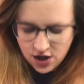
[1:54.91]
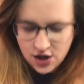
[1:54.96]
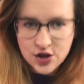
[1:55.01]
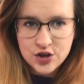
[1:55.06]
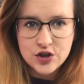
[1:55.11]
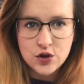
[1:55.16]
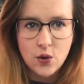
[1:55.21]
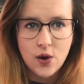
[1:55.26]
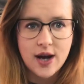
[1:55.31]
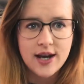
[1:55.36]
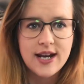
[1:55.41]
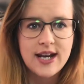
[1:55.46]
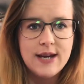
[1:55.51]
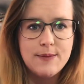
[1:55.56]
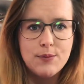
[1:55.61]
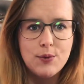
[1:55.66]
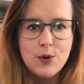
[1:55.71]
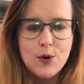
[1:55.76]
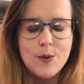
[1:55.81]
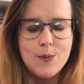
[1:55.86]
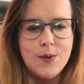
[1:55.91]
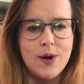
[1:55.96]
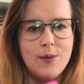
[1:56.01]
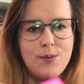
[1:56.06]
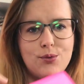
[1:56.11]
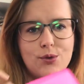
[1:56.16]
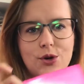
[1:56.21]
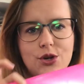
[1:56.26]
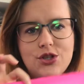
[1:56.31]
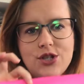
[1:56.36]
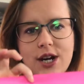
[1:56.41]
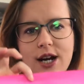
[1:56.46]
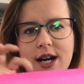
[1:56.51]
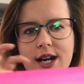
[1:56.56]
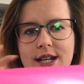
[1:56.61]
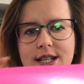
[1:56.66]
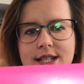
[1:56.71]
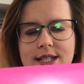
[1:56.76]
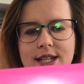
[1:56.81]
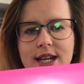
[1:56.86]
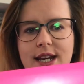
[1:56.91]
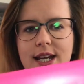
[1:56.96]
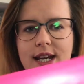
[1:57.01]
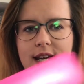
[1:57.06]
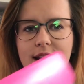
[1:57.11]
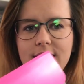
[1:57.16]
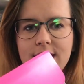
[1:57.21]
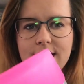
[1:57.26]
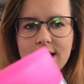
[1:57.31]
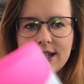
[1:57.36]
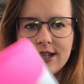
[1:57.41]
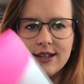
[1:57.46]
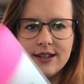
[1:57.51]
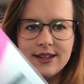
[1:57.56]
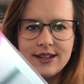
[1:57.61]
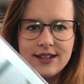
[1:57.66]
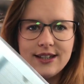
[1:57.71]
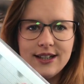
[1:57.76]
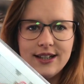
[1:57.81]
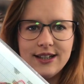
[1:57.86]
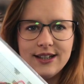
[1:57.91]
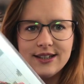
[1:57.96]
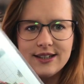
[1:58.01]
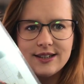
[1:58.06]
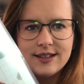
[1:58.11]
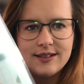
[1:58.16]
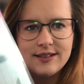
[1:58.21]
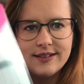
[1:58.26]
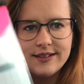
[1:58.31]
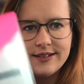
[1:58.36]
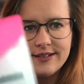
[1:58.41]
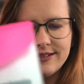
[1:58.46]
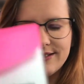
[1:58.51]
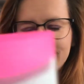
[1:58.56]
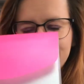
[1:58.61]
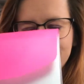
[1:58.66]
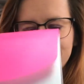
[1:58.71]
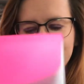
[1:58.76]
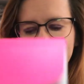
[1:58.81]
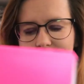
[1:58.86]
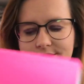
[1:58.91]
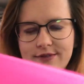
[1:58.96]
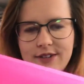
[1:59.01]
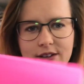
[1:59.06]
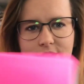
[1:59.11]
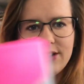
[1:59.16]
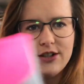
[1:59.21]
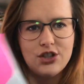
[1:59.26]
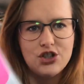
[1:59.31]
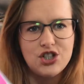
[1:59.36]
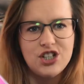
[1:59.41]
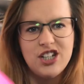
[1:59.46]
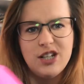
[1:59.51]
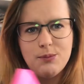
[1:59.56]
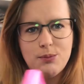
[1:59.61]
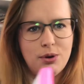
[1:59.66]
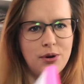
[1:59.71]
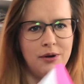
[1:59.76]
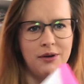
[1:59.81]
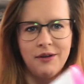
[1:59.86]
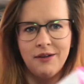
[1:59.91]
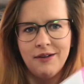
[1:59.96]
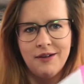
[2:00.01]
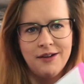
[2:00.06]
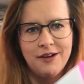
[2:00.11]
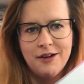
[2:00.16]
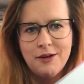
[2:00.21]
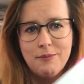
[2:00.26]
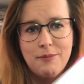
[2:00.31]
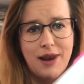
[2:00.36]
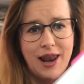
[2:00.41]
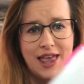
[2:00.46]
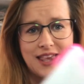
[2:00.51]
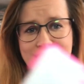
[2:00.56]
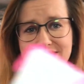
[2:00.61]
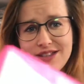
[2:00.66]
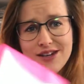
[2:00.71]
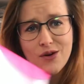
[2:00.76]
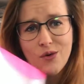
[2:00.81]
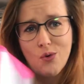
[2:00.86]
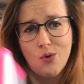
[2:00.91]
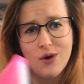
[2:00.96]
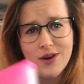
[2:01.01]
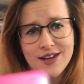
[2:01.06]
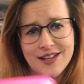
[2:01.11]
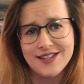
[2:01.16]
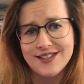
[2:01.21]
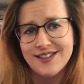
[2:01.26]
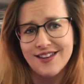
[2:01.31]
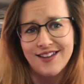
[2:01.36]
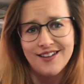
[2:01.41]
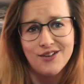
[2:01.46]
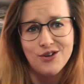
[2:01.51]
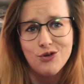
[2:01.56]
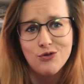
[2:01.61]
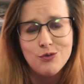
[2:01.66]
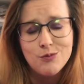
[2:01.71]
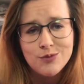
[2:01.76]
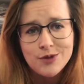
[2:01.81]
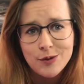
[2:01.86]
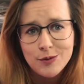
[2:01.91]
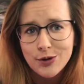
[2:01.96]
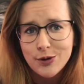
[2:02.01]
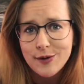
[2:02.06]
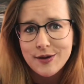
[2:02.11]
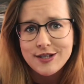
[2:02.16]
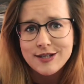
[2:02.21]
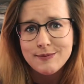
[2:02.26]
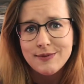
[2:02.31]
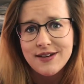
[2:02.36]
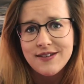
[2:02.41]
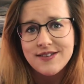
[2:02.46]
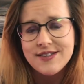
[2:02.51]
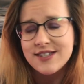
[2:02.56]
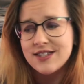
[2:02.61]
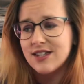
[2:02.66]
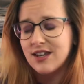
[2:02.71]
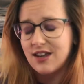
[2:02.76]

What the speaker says: So I keep all my projects in these very cheap plastic wallets that I got from WH Smith's.